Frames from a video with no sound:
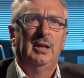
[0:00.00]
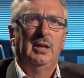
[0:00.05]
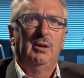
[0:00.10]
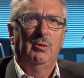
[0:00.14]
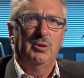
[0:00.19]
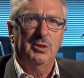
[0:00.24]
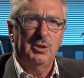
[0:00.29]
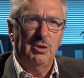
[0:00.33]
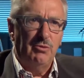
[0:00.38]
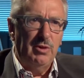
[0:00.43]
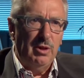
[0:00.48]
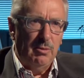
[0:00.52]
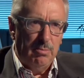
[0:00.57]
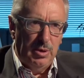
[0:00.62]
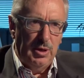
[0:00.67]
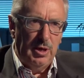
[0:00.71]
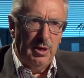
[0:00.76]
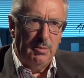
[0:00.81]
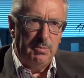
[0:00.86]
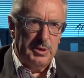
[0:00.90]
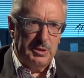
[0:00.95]
What's the real
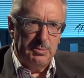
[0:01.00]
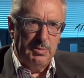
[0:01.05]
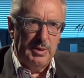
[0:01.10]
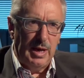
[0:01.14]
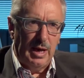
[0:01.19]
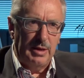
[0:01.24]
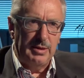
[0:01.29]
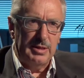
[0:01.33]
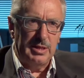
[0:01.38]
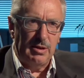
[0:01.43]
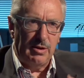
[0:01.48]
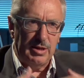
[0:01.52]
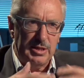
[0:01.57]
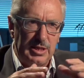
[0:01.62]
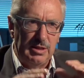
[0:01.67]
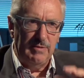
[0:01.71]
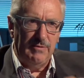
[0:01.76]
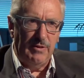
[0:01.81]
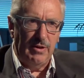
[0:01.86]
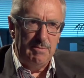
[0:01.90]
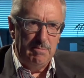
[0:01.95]
purpose behind this? They're asking
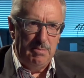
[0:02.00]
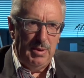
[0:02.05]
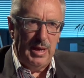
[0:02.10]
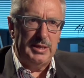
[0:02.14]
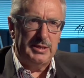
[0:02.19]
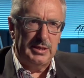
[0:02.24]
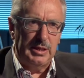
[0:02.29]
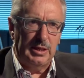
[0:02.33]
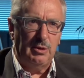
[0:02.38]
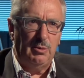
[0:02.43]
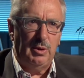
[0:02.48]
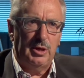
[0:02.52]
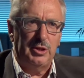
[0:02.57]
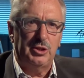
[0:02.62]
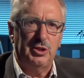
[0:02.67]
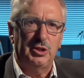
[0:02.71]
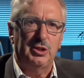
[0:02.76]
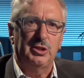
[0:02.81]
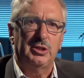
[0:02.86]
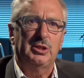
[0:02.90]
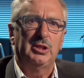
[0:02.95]
the very basic
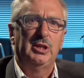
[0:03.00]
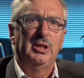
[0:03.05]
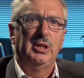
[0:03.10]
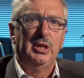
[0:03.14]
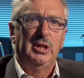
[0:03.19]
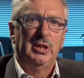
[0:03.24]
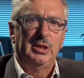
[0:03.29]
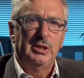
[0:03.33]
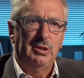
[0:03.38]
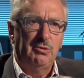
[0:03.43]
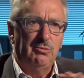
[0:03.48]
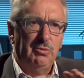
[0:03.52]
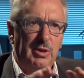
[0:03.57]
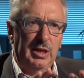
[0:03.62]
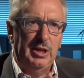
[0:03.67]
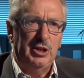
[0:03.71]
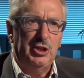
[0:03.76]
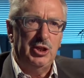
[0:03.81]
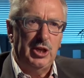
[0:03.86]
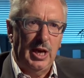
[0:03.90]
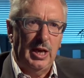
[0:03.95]
questions to really
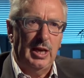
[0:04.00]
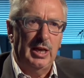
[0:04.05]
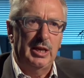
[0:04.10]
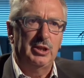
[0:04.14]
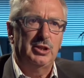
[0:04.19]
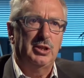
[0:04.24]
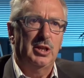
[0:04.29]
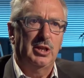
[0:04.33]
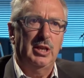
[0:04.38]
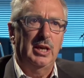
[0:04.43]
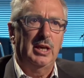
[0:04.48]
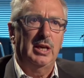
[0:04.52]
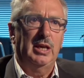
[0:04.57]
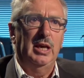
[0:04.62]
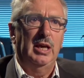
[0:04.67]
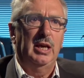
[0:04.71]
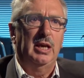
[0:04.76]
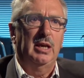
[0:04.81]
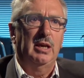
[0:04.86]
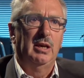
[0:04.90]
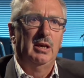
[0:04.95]
challenge the
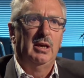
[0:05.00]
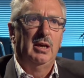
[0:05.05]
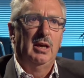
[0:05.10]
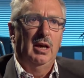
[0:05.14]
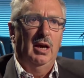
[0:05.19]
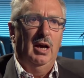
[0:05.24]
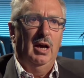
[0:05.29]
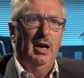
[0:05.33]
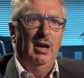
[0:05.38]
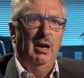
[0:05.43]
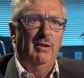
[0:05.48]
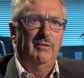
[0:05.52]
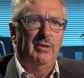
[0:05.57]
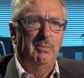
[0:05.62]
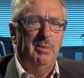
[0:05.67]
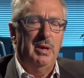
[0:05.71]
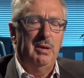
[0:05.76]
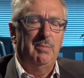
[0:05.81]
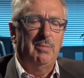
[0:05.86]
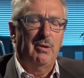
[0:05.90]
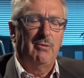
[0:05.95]
thinking of the
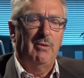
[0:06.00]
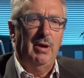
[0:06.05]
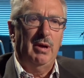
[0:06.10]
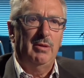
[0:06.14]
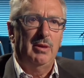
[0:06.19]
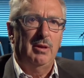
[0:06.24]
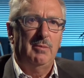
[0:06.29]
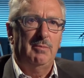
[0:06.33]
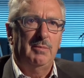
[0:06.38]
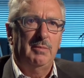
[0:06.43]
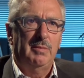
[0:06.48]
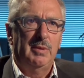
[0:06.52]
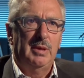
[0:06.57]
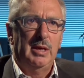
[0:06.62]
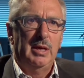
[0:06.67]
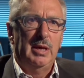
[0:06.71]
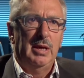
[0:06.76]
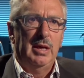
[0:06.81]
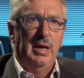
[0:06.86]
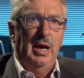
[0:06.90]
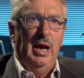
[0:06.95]
people around them.
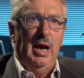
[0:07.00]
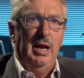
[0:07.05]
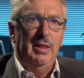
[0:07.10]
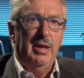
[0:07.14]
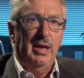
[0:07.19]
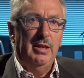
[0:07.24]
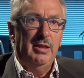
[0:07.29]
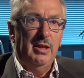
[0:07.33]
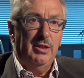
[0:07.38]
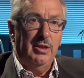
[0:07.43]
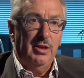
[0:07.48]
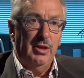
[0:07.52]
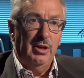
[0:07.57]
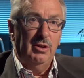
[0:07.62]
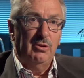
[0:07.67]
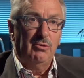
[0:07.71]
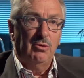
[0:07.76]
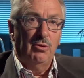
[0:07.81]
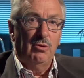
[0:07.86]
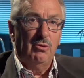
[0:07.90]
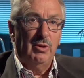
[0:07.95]
And then the third
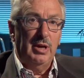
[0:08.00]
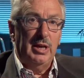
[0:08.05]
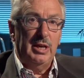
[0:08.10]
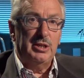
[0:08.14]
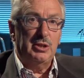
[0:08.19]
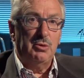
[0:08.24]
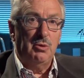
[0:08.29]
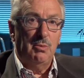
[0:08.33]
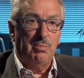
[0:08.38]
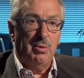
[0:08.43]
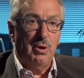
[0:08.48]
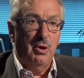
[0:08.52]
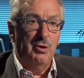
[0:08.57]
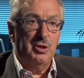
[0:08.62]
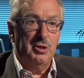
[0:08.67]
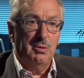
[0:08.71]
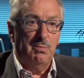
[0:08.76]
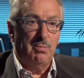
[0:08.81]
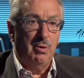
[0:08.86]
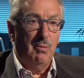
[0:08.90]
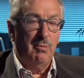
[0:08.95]
rule really is to approach
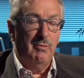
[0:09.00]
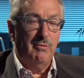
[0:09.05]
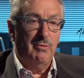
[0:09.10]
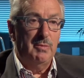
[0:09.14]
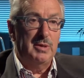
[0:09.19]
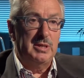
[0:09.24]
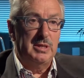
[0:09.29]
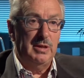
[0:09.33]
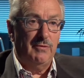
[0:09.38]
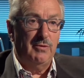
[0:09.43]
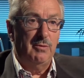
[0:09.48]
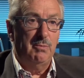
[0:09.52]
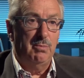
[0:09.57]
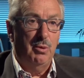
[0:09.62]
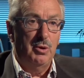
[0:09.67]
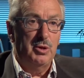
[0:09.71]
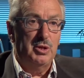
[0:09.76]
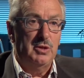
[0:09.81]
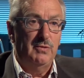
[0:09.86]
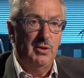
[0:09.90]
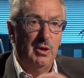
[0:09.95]
the problem from a different
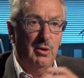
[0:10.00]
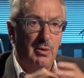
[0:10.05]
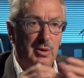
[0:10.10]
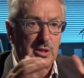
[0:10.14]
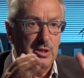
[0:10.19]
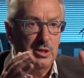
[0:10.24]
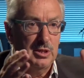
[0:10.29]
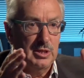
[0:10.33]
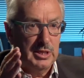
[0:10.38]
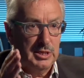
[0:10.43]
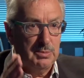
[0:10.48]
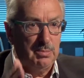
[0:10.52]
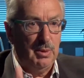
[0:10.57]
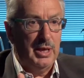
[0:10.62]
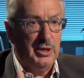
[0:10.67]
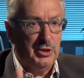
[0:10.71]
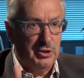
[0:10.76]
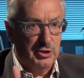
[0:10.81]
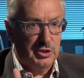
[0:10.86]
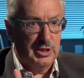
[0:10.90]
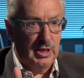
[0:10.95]
point of view and to
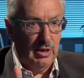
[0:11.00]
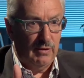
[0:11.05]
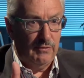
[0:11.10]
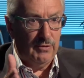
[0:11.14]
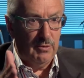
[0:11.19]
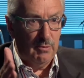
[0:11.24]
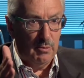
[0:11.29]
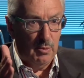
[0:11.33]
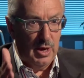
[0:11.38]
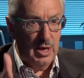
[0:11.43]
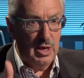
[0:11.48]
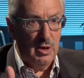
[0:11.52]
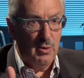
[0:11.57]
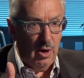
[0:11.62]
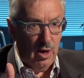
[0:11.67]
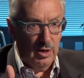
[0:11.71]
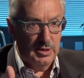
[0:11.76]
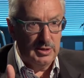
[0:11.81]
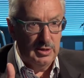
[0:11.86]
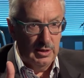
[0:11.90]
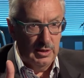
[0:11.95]
displace yourself from where you
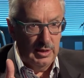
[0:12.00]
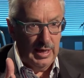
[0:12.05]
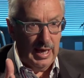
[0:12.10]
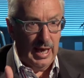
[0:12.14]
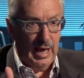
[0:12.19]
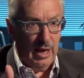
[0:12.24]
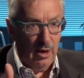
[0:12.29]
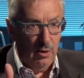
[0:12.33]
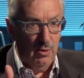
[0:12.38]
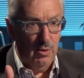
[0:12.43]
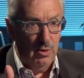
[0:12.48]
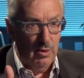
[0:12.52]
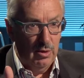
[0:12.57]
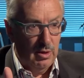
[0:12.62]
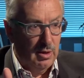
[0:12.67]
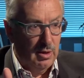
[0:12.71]
are now